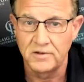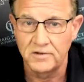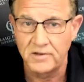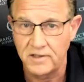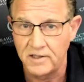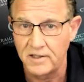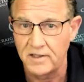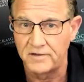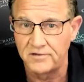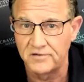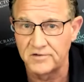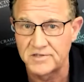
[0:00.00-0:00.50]

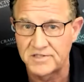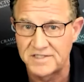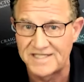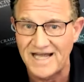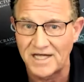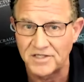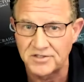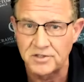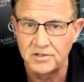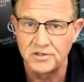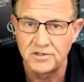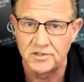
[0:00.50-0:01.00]
there's
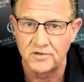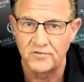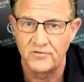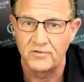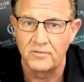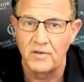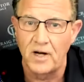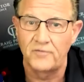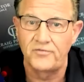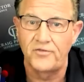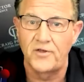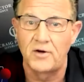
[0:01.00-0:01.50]
dozens of
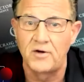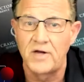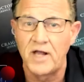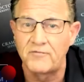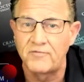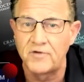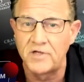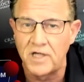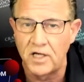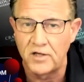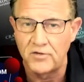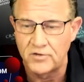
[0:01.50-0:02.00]
them out there, and
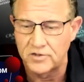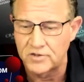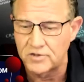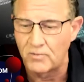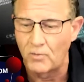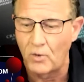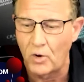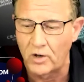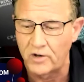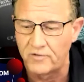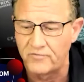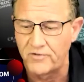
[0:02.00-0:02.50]
every day there's
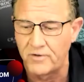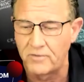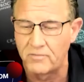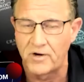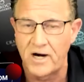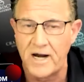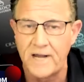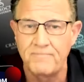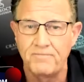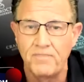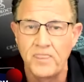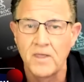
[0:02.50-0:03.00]
more of them,
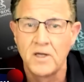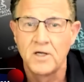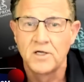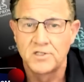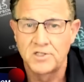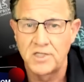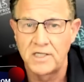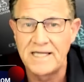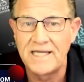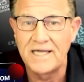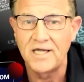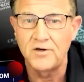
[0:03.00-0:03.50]
right?
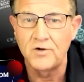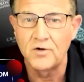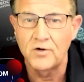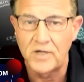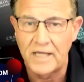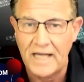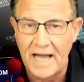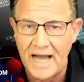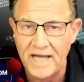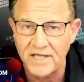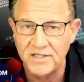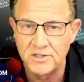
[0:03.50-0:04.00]
So you can get your
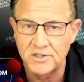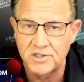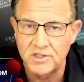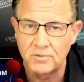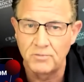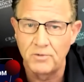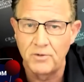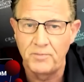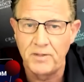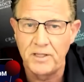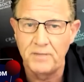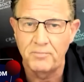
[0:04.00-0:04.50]
guidance
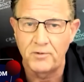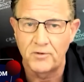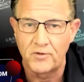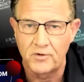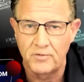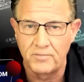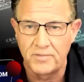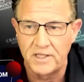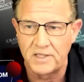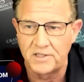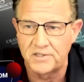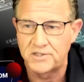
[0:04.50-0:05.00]
from the people that are
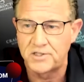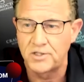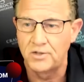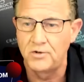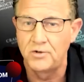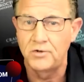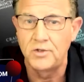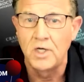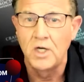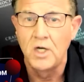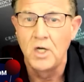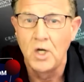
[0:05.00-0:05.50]
being
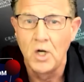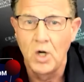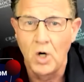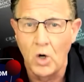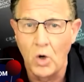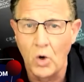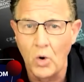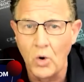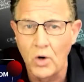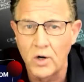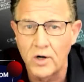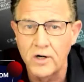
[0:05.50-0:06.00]
sued,
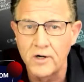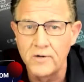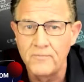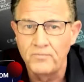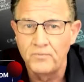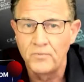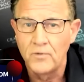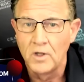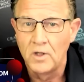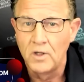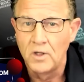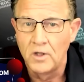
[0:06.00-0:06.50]
or
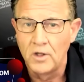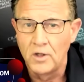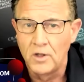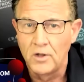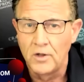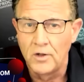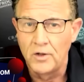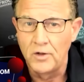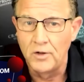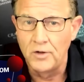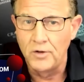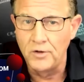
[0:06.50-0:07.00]

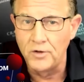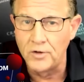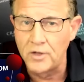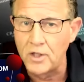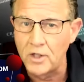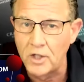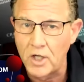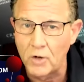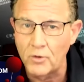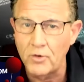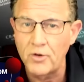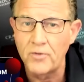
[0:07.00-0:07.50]
you can
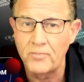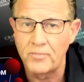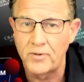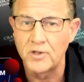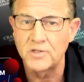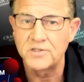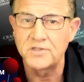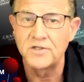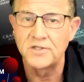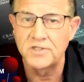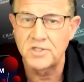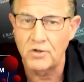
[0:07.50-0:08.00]
go to the
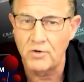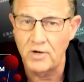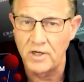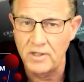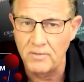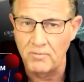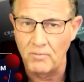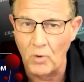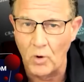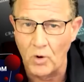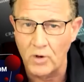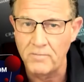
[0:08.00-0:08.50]
person that's created
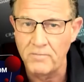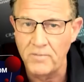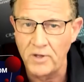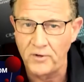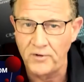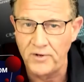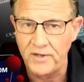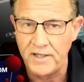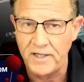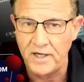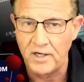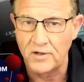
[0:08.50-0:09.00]
more
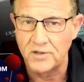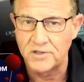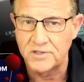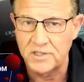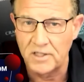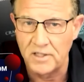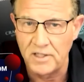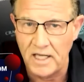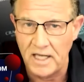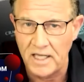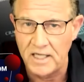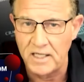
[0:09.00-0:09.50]
millionaires
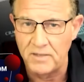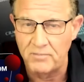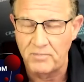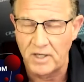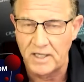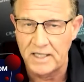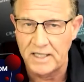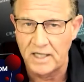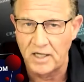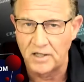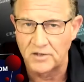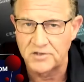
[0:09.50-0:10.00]
than
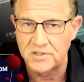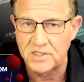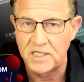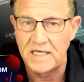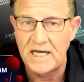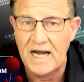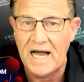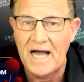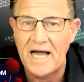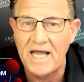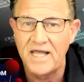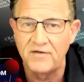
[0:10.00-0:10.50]
anybody else. And
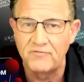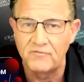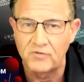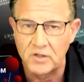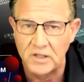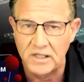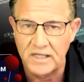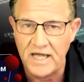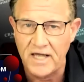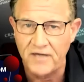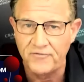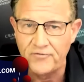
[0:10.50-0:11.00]
I have
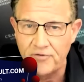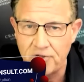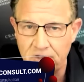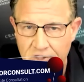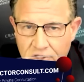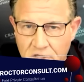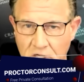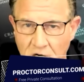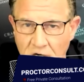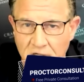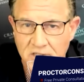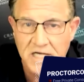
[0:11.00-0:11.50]
led the
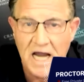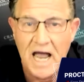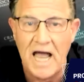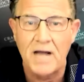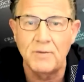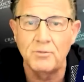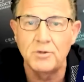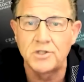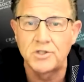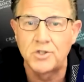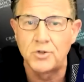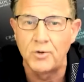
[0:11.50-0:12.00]
charge. I
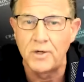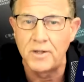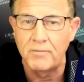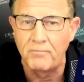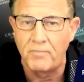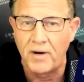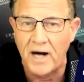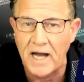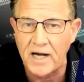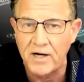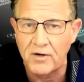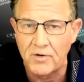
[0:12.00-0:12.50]
was doing
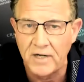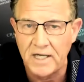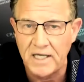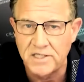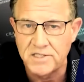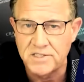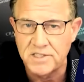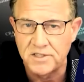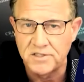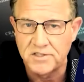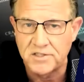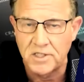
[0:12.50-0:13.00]
buyer
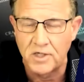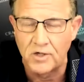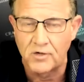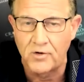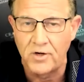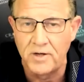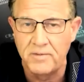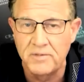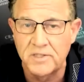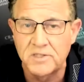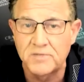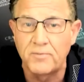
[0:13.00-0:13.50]
agency
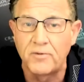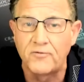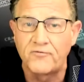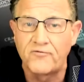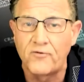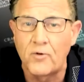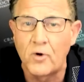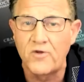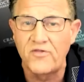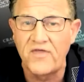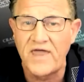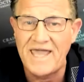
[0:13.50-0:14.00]
agreements
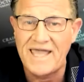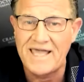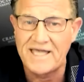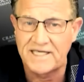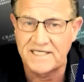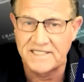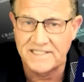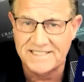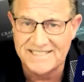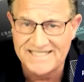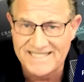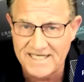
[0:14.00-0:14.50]
before they
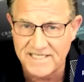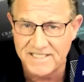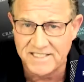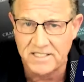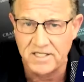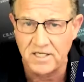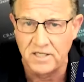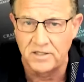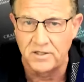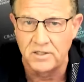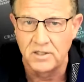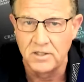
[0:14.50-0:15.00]

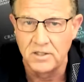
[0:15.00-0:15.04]
existed.